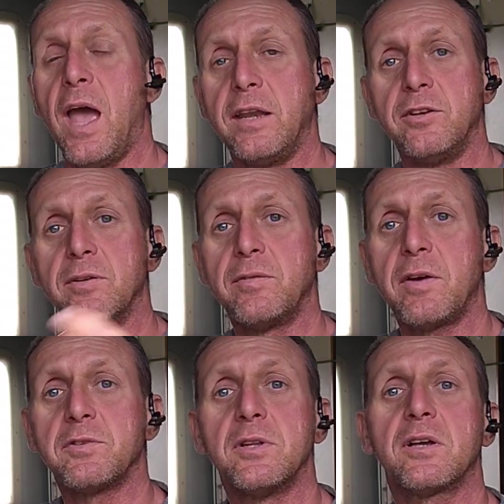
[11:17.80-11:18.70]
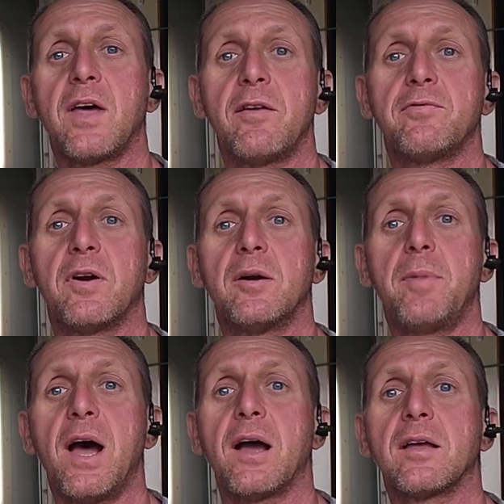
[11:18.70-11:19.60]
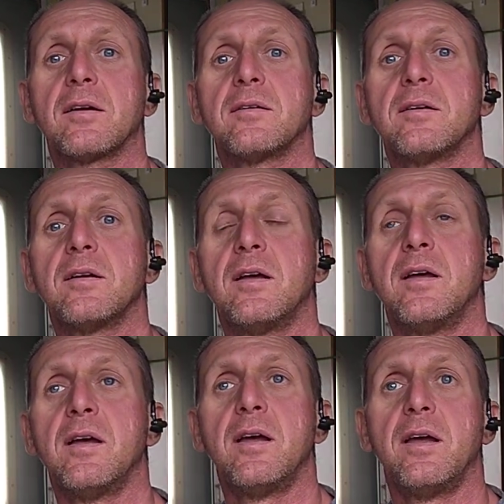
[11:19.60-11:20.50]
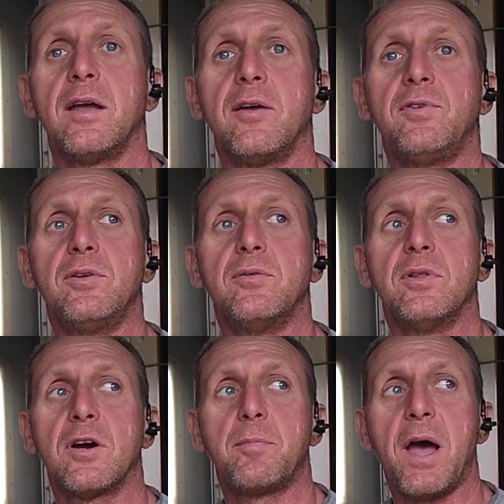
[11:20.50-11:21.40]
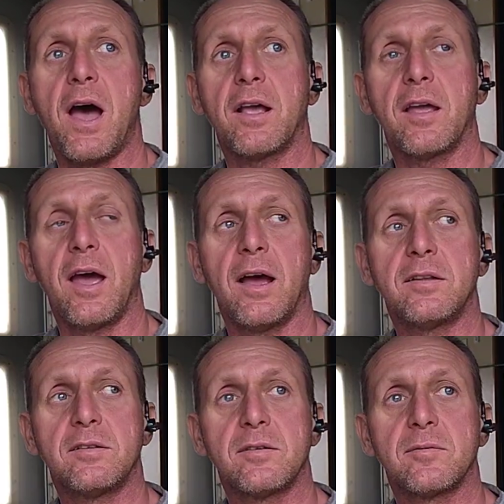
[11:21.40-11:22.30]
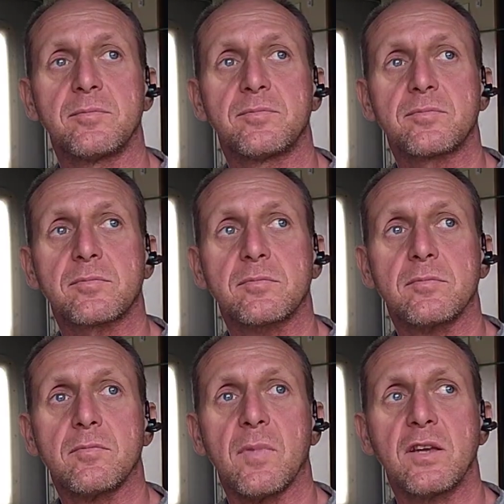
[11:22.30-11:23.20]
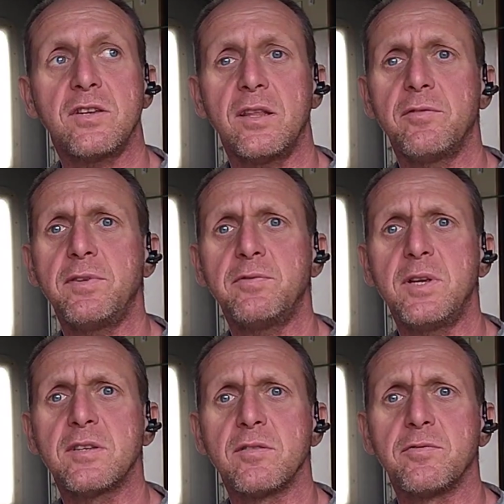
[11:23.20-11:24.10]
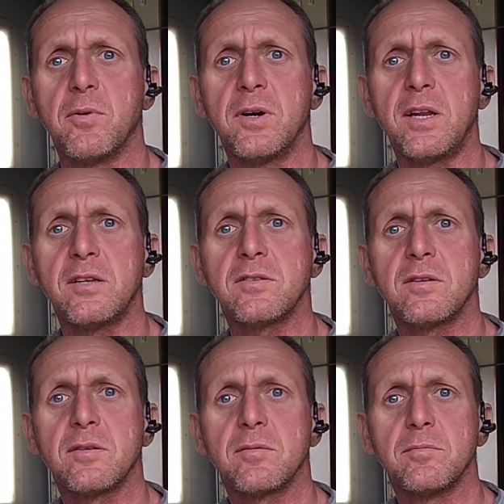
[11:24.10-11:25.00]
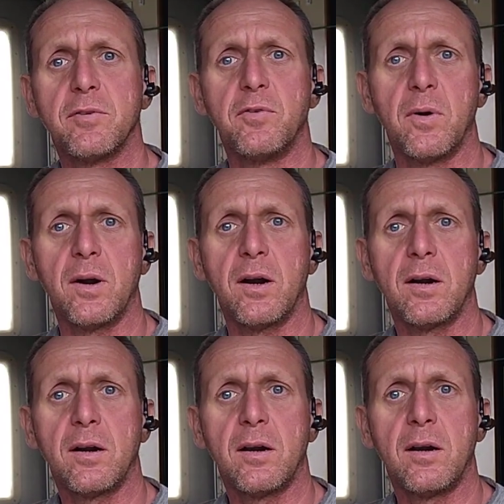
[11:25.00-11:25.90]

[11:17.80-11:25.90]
And you don't even have to look that far back. If you look back at, say, in the 50s and 40s, before